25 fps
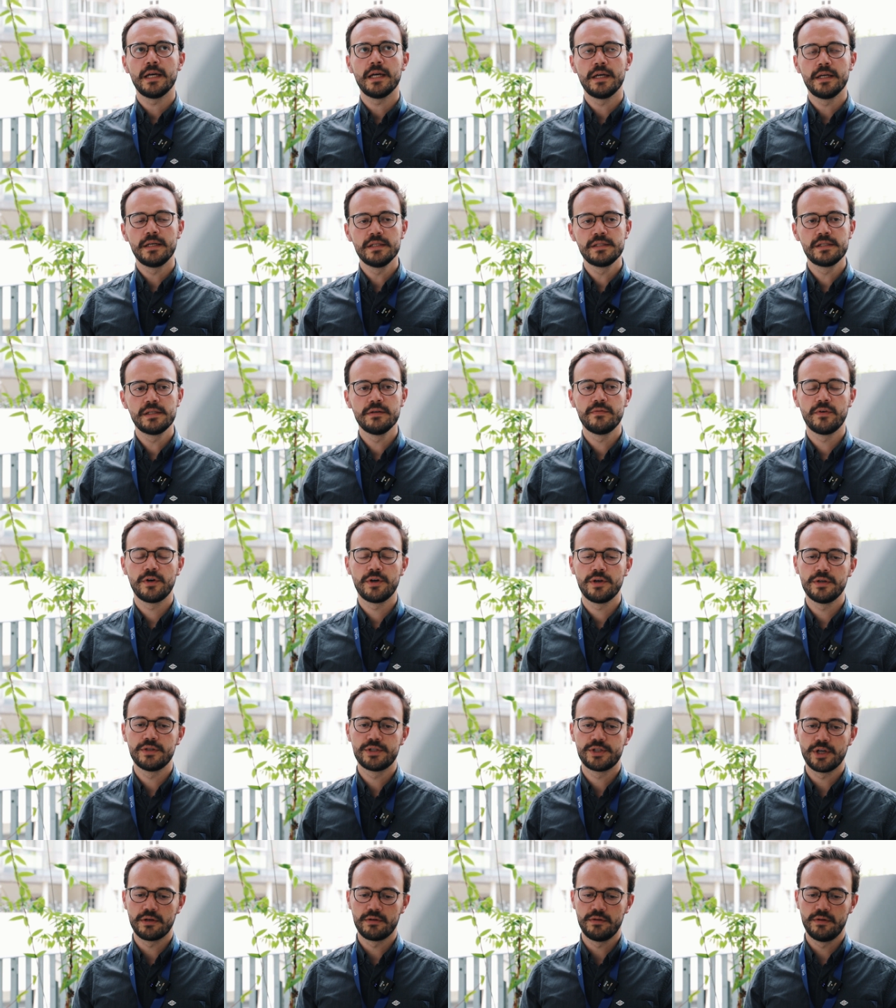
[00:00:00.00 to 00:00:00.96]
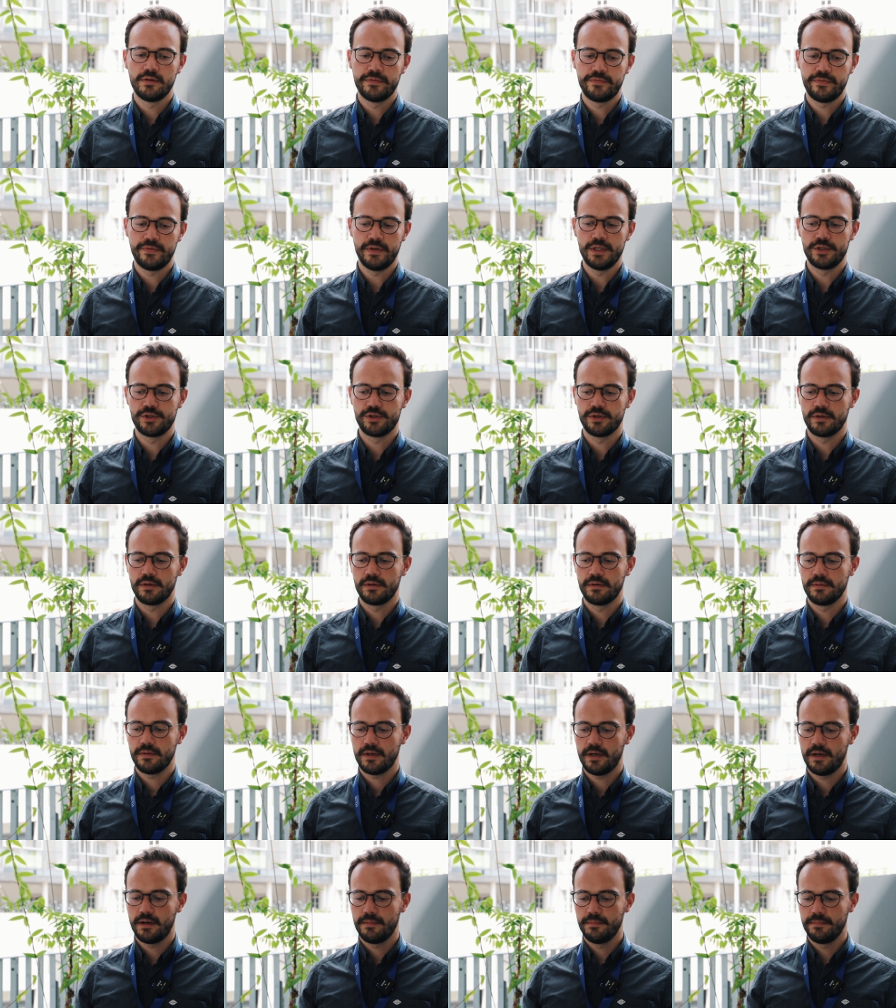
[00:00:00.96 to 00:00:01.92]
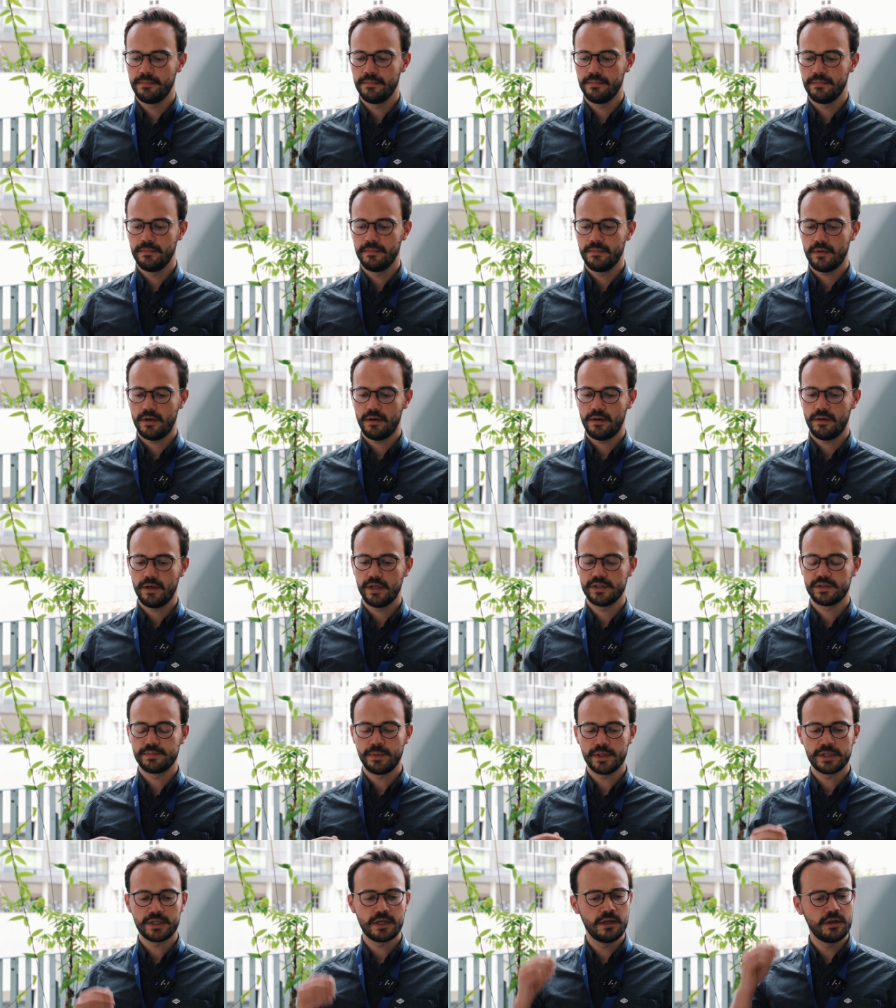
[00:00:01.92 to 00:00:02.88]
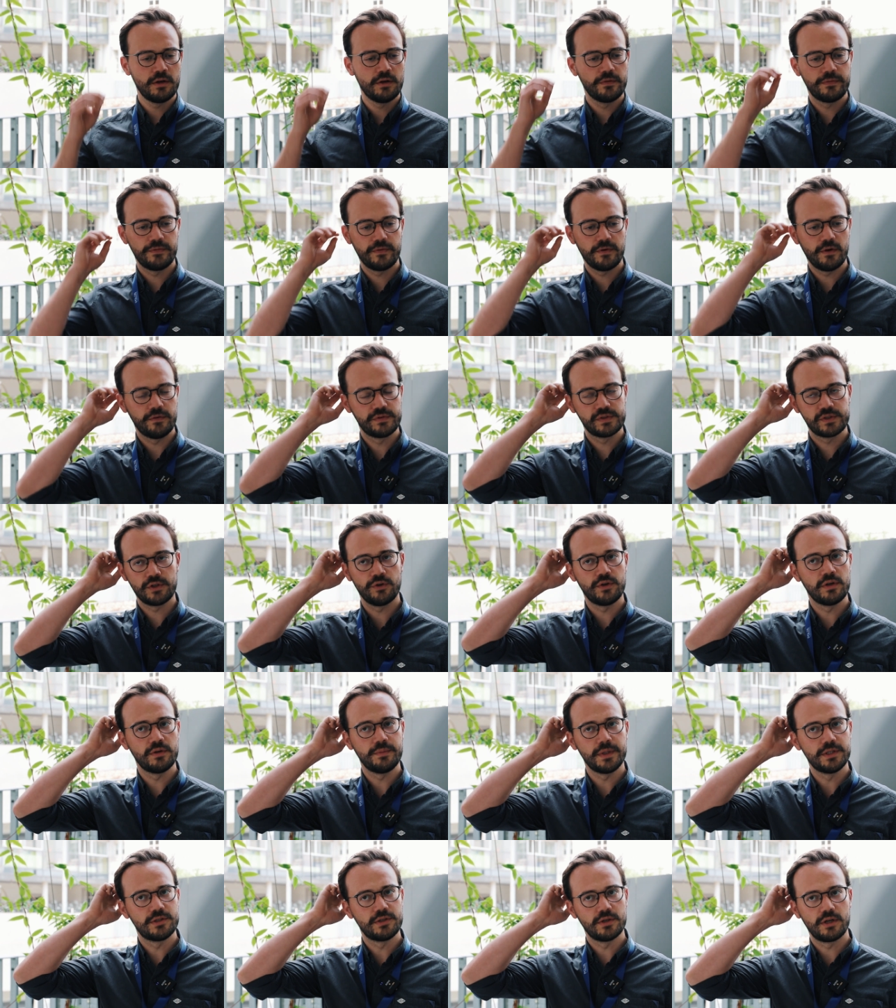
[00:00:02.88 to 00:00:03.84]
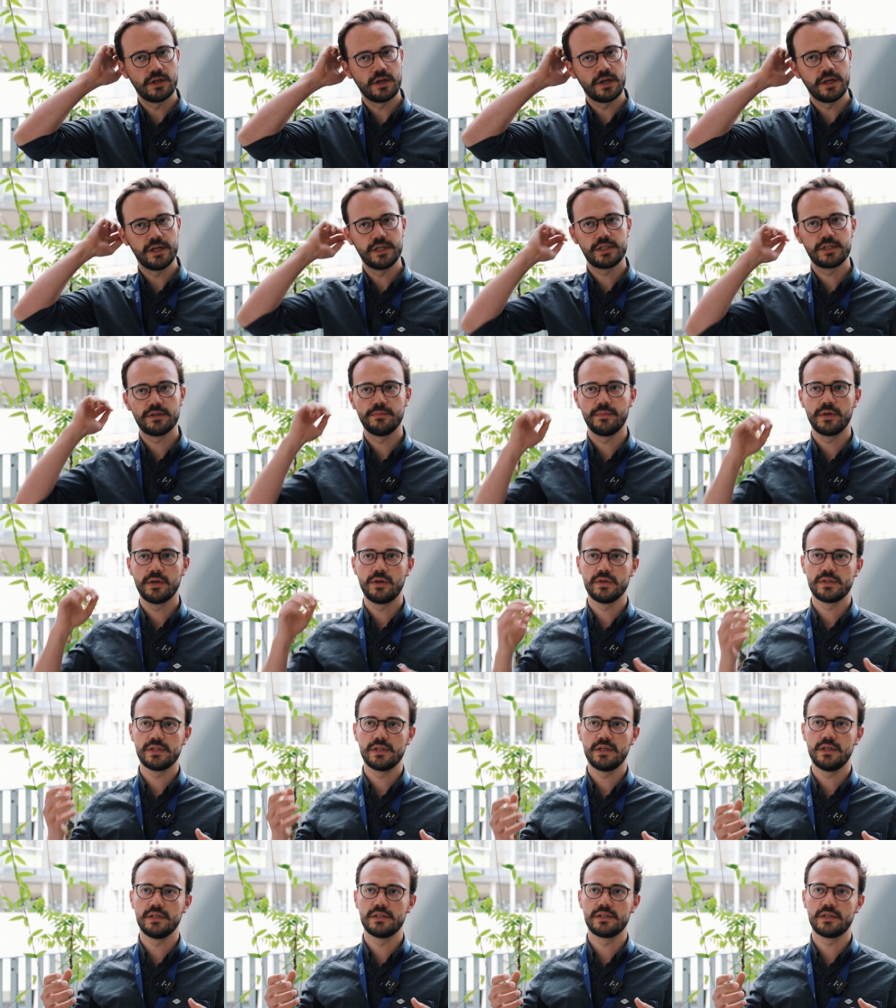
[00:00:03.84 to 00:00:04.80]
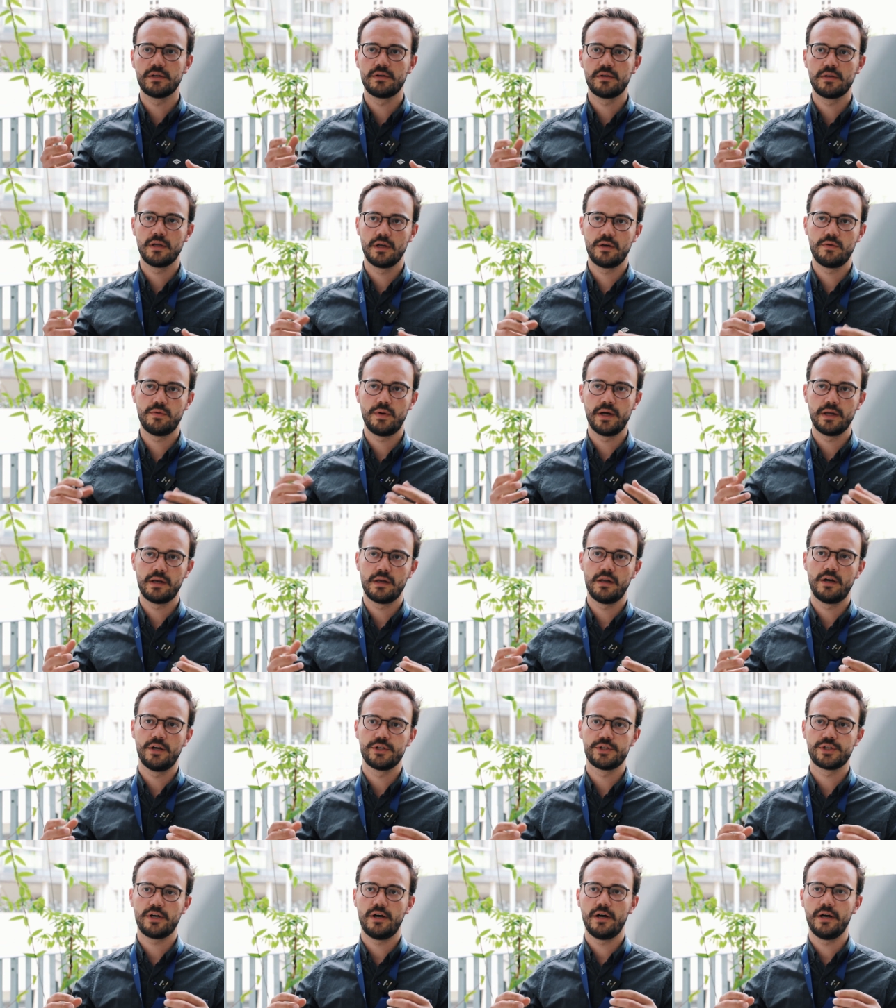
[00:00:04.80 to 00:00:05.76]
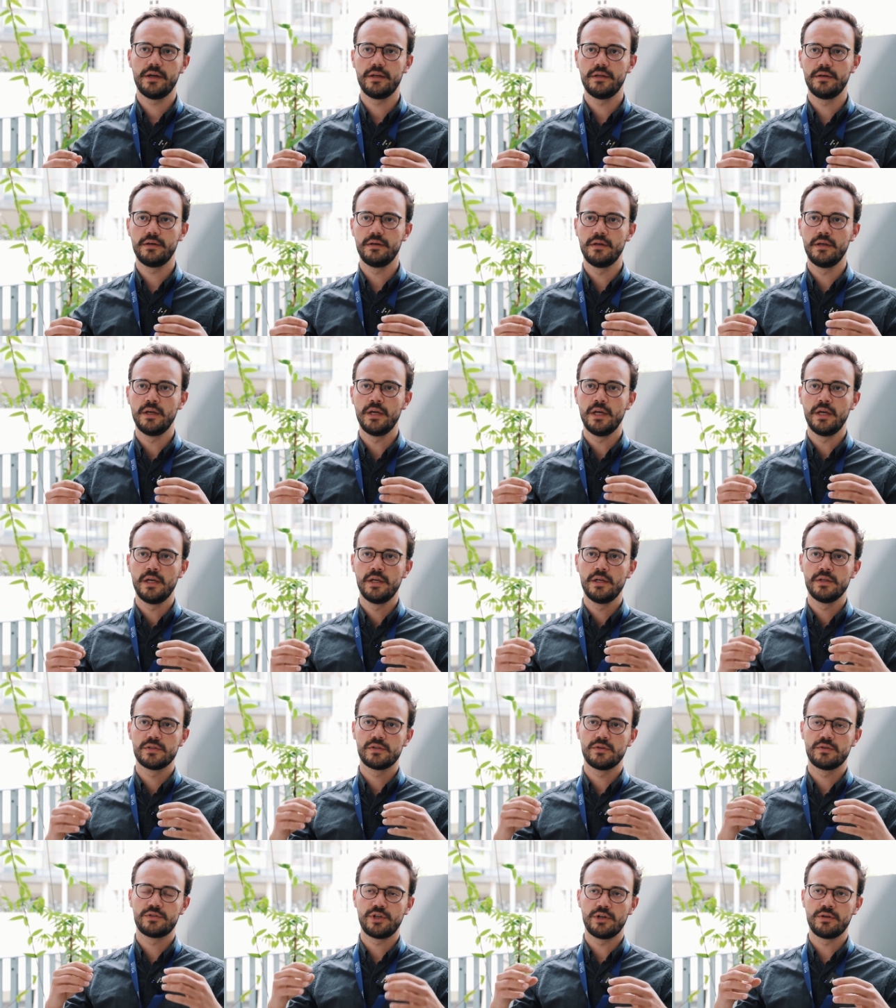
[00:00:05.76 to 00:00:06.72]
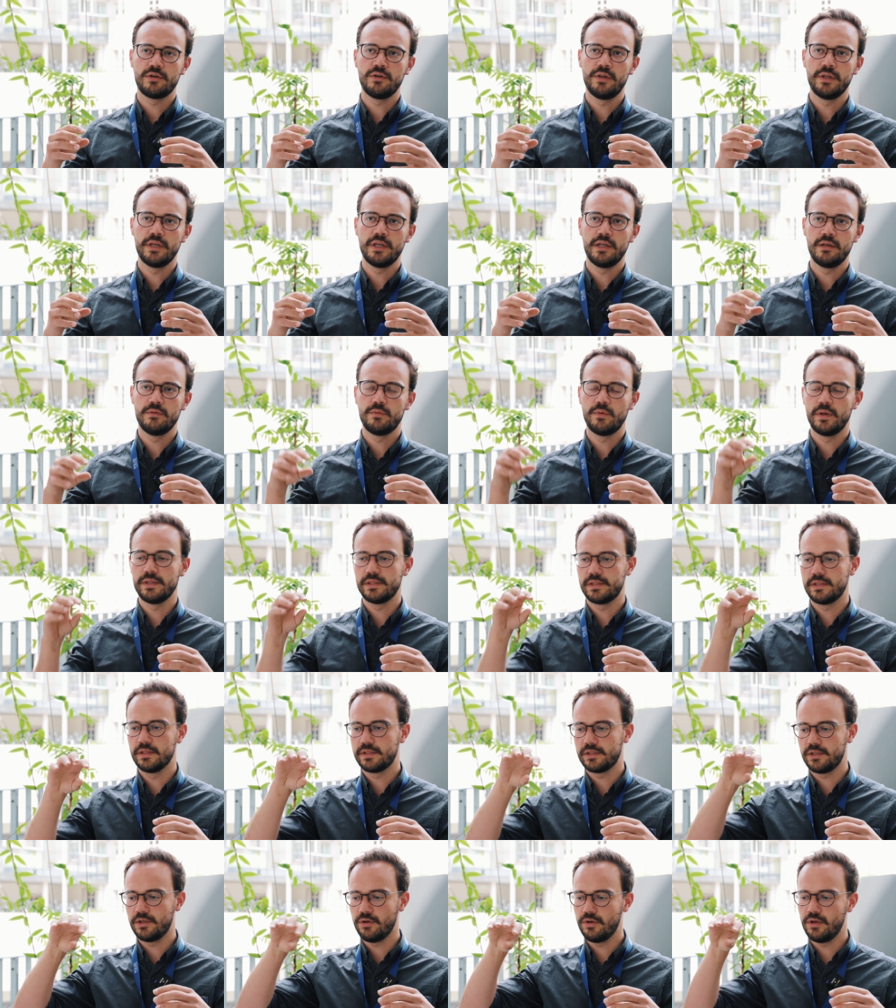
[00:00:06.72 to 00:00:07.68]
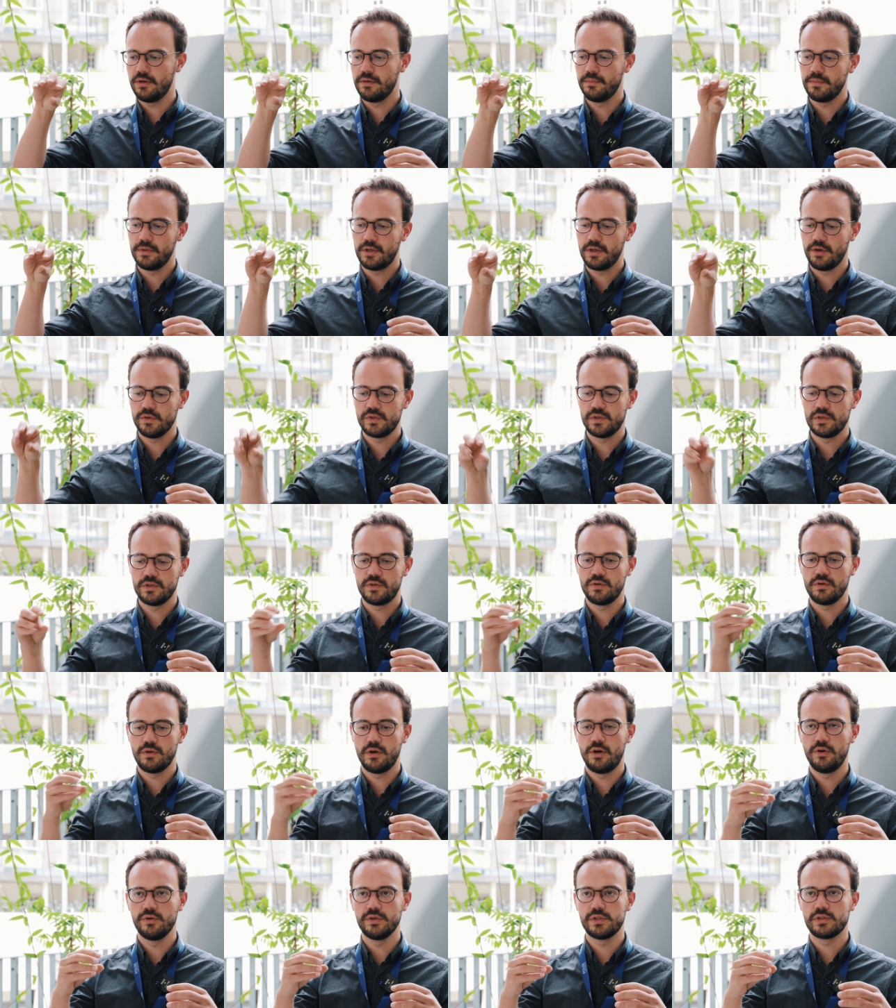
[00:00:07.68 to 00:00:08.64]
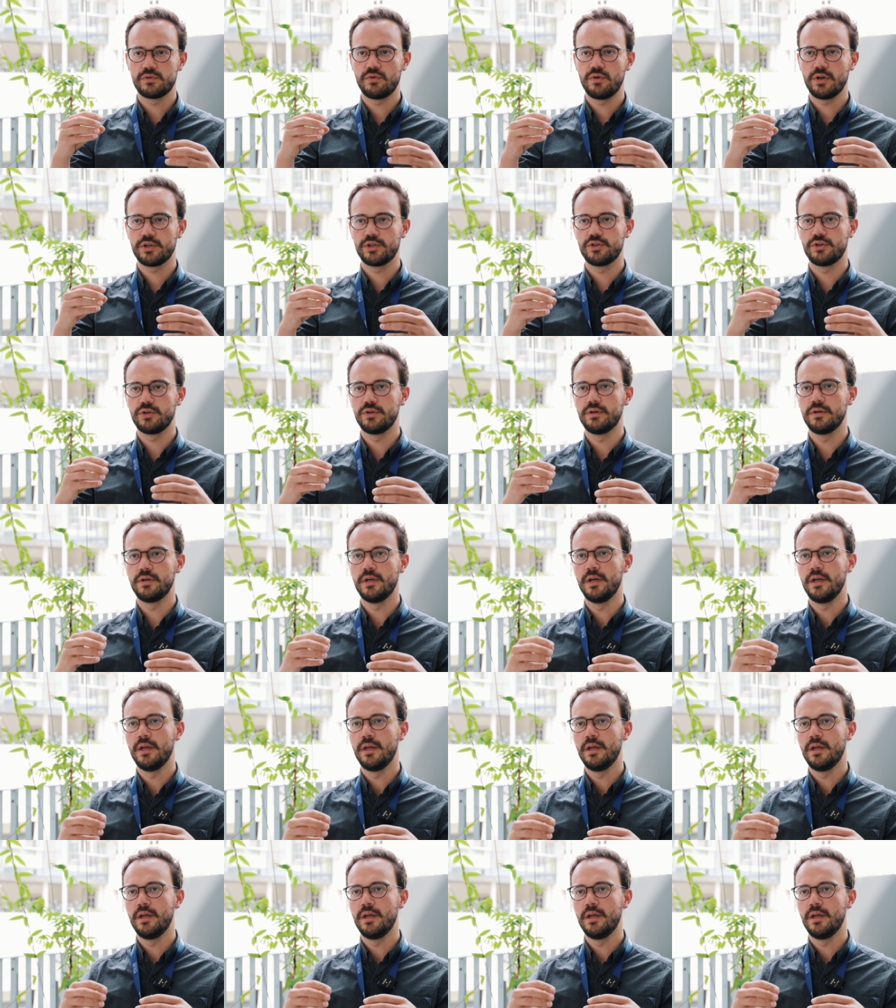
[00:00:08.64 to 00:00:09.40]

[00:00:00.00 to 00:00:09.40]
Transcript: It is a very general feature, um, especially of, of, sodium intercalation because it is a, a quite large ion. So generally once the sodium goes into a host structure,